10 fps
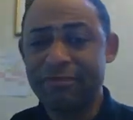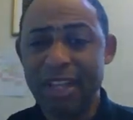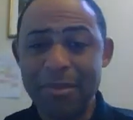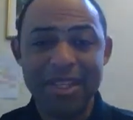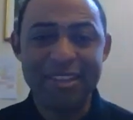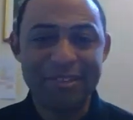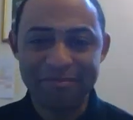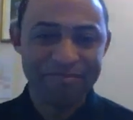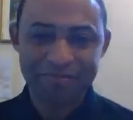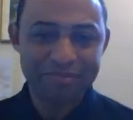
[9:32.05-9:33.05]
I mean, that's,
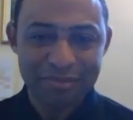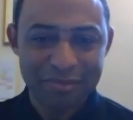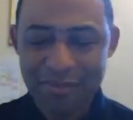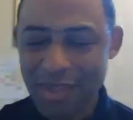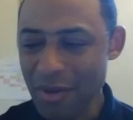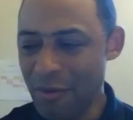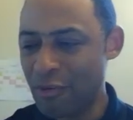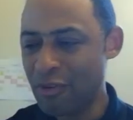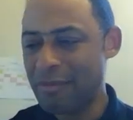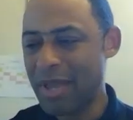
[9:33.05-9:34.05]
of
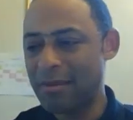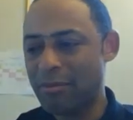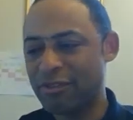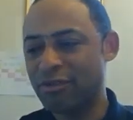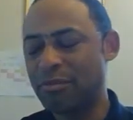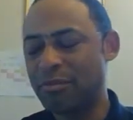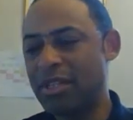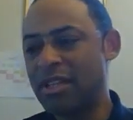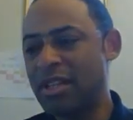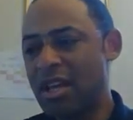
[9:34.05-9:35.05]
course, my personal
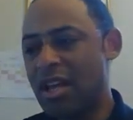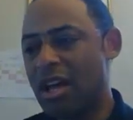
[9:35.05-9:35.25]
opinion.